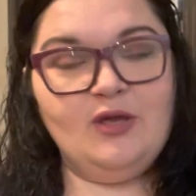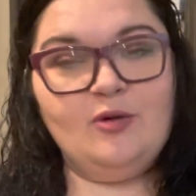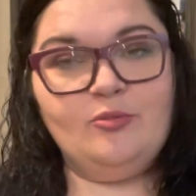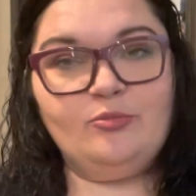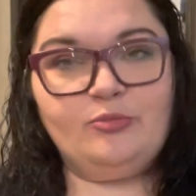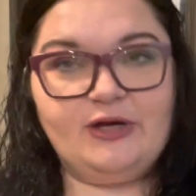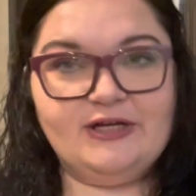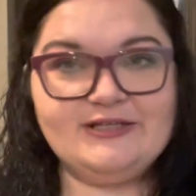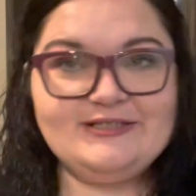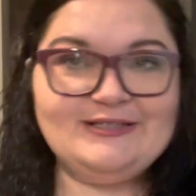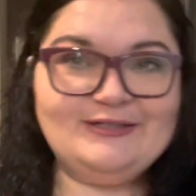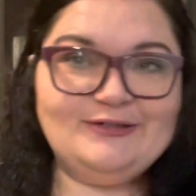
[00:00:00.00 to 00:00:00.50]

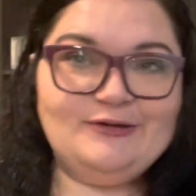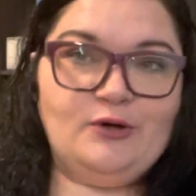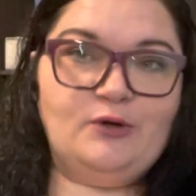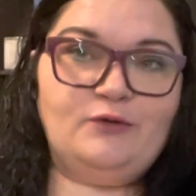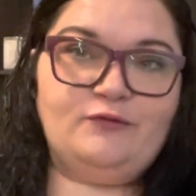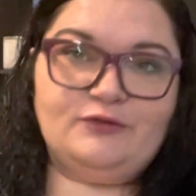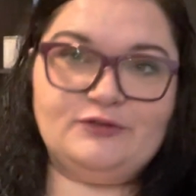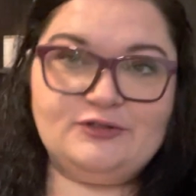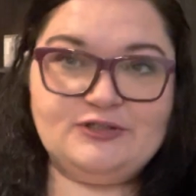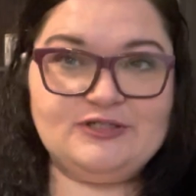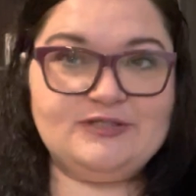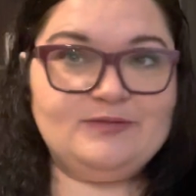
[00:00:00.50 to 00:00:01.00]
precedent
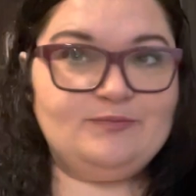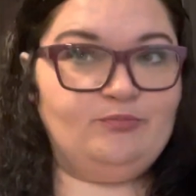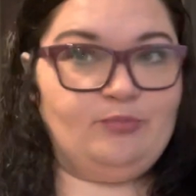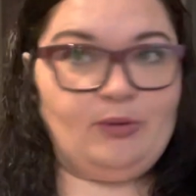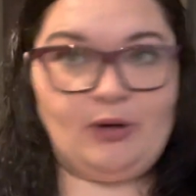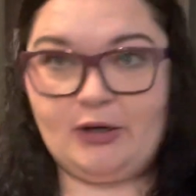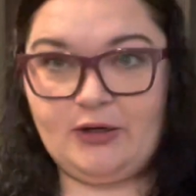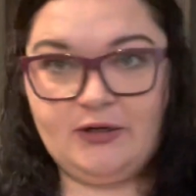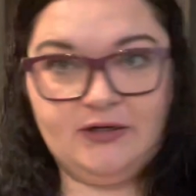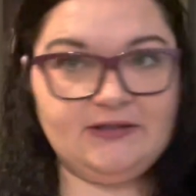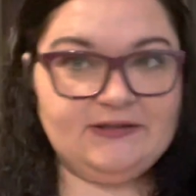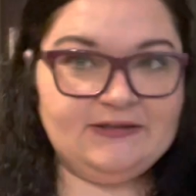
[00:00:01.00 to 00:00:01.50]
over just
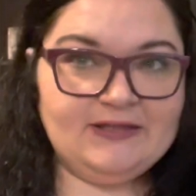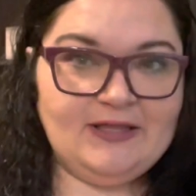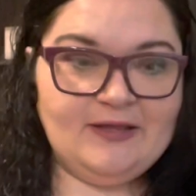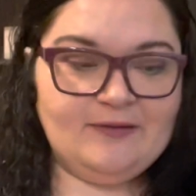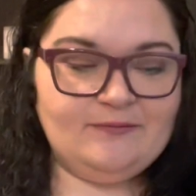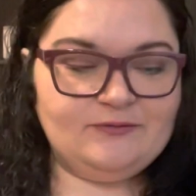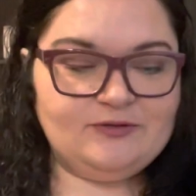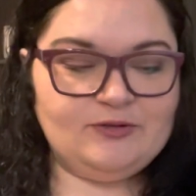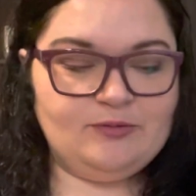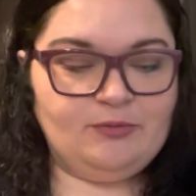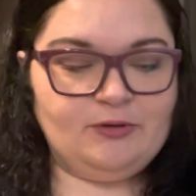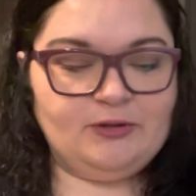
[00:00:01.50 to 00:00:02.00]
burning
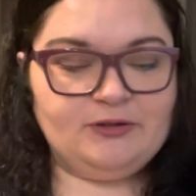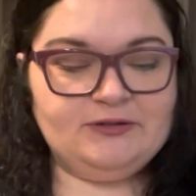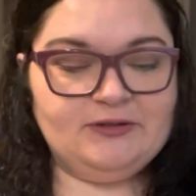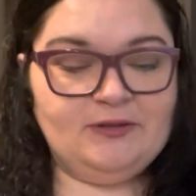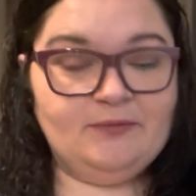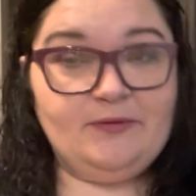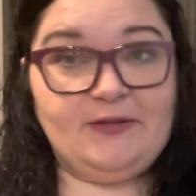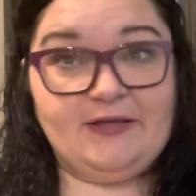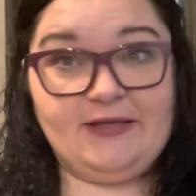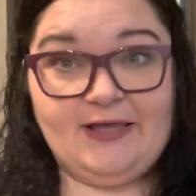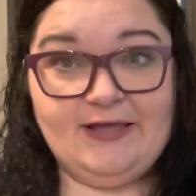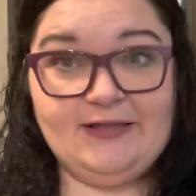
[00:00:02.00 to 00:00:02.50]
them to burn them
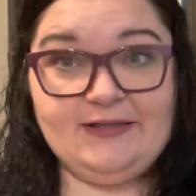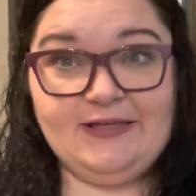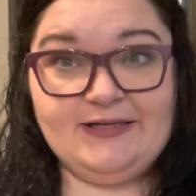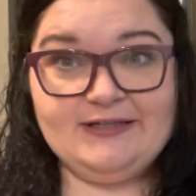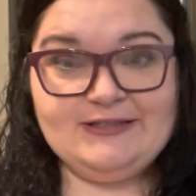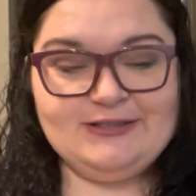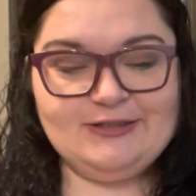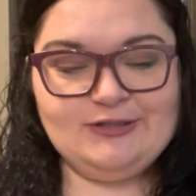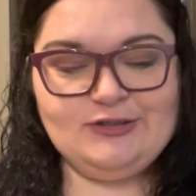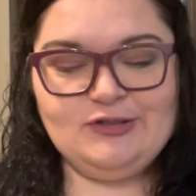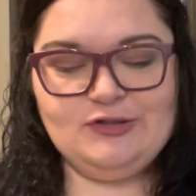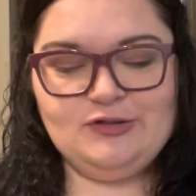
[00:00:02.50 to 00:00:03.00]
like I like
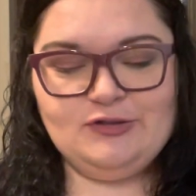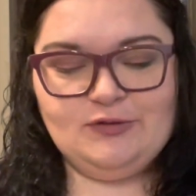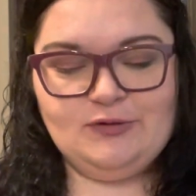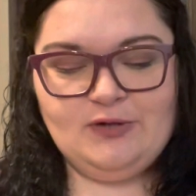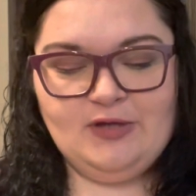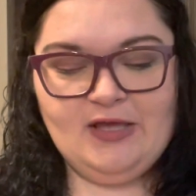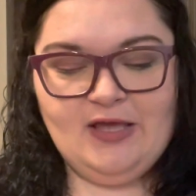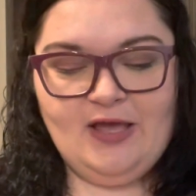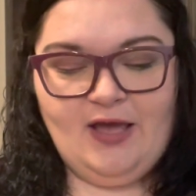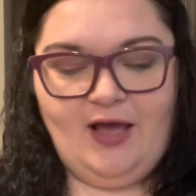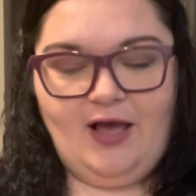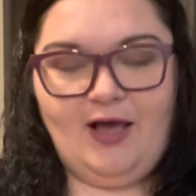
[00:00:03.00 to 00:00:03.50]
to do,
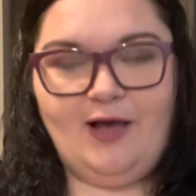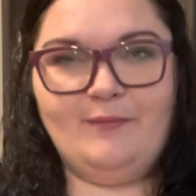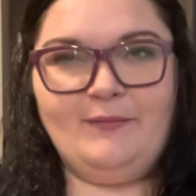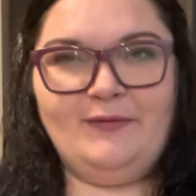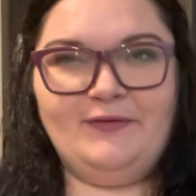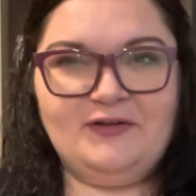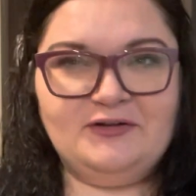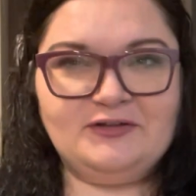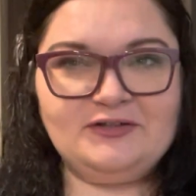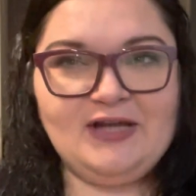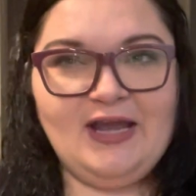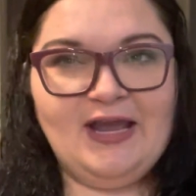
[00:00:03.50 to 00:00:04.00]
um,
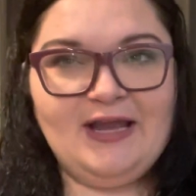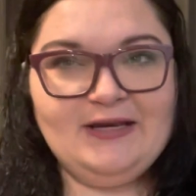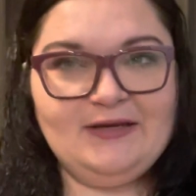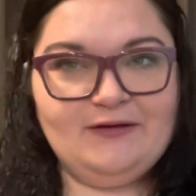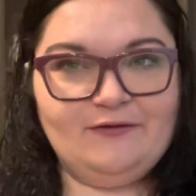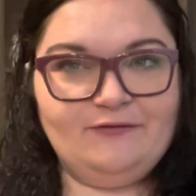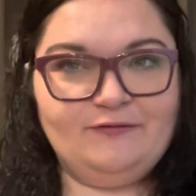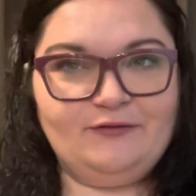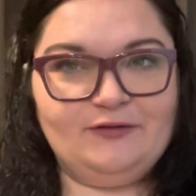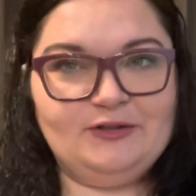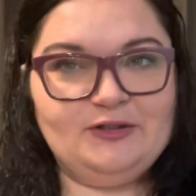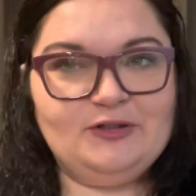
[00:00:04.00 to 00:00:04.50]
they're kind
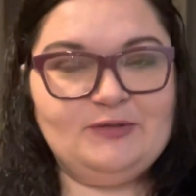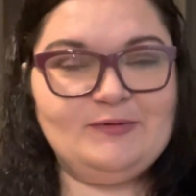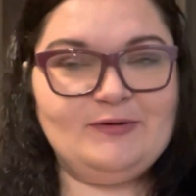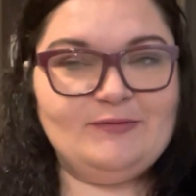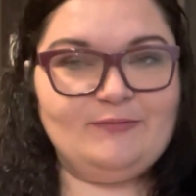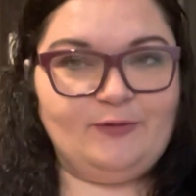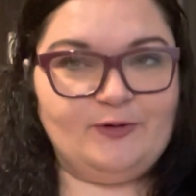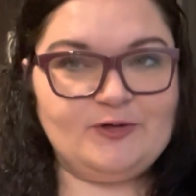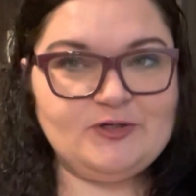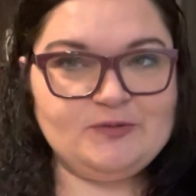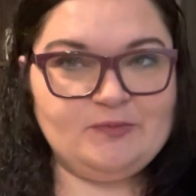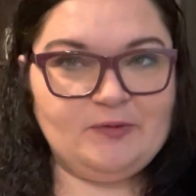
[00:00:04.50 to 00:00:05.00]
of a little bit
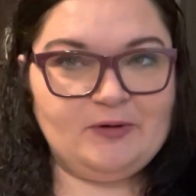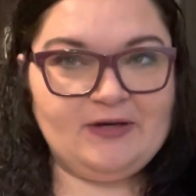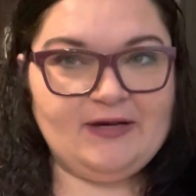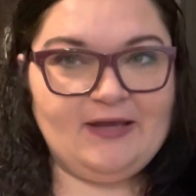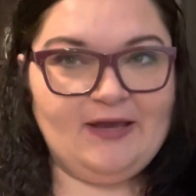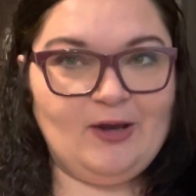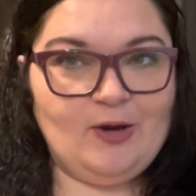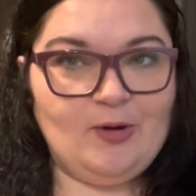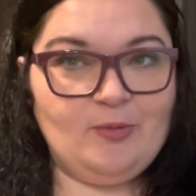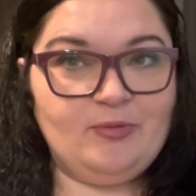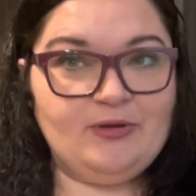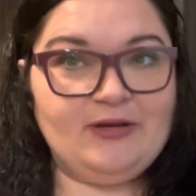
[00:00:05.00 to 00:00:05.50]
more spread
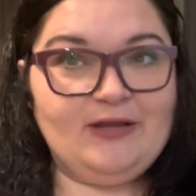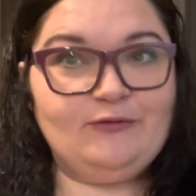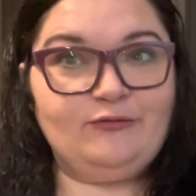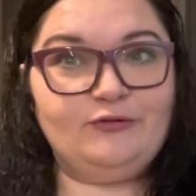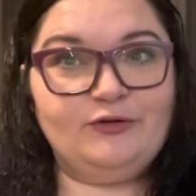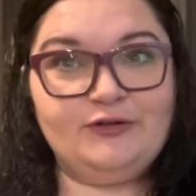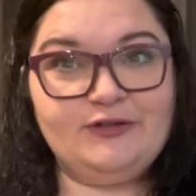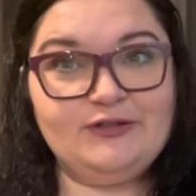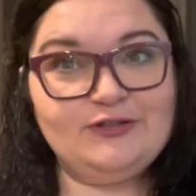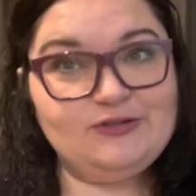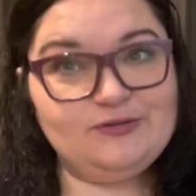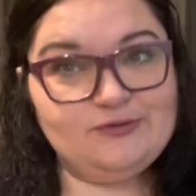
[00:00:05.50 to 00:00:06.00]
out, but I
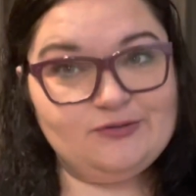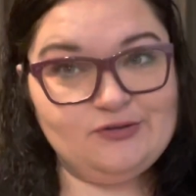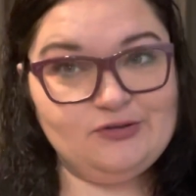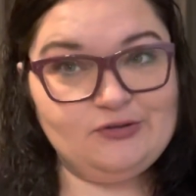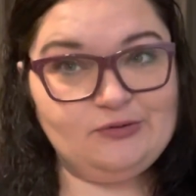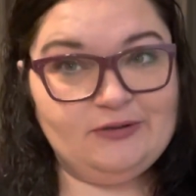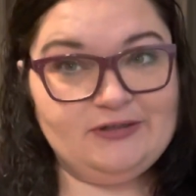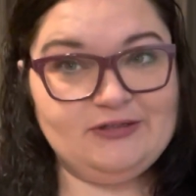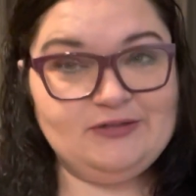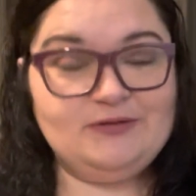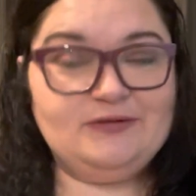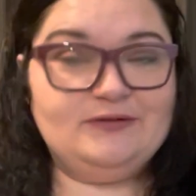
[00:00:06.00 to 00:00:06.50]
really do
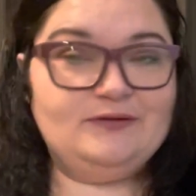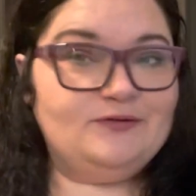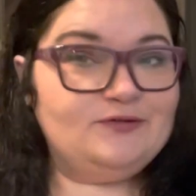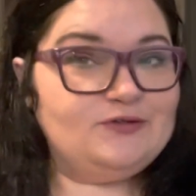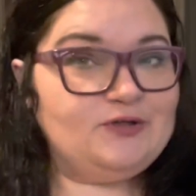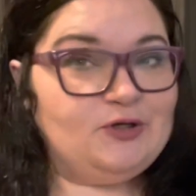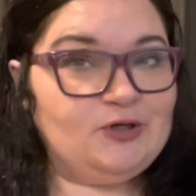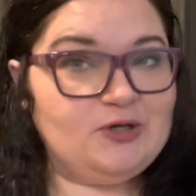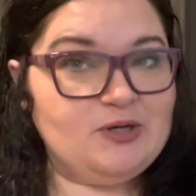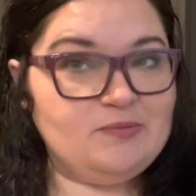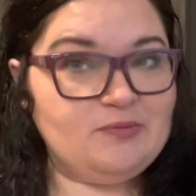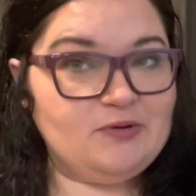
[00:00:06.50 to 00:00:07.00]
enjoy doing those
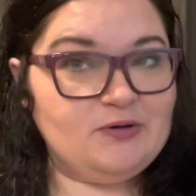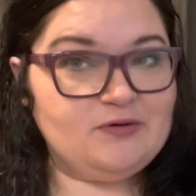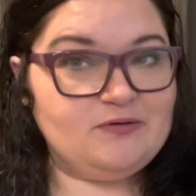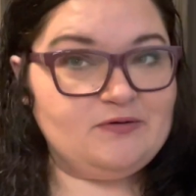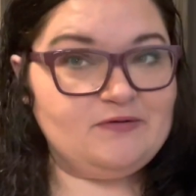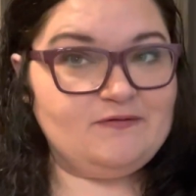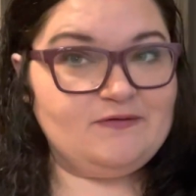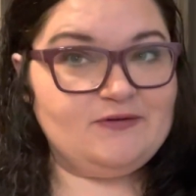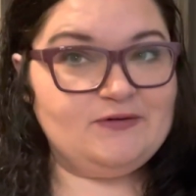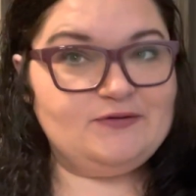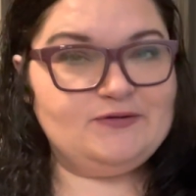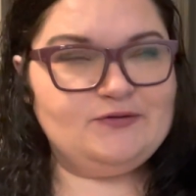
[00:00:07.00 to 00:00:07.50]
current burn
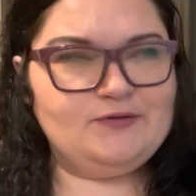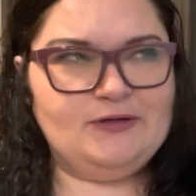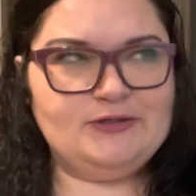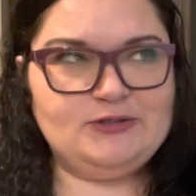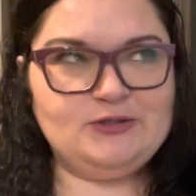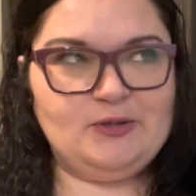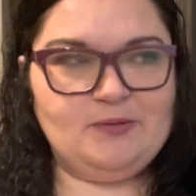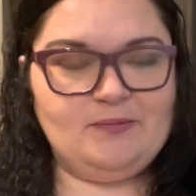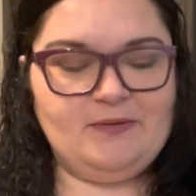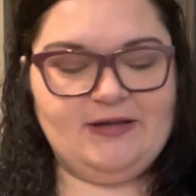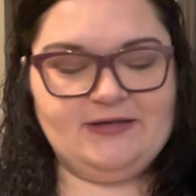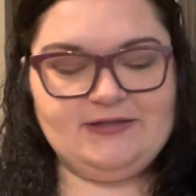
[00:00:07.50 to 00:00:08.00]
reviews, so I
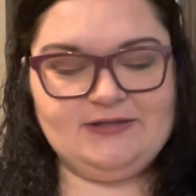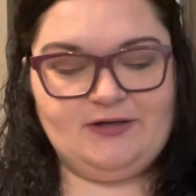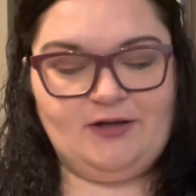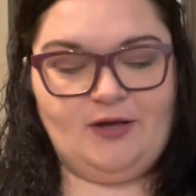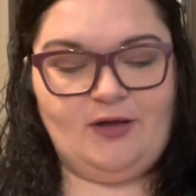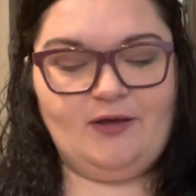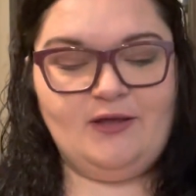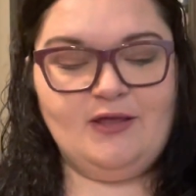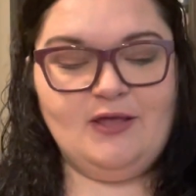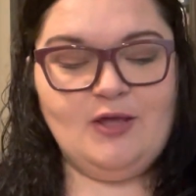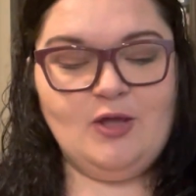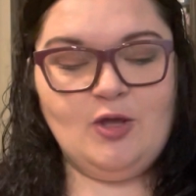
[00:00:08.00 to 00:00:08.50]
don't mind at all.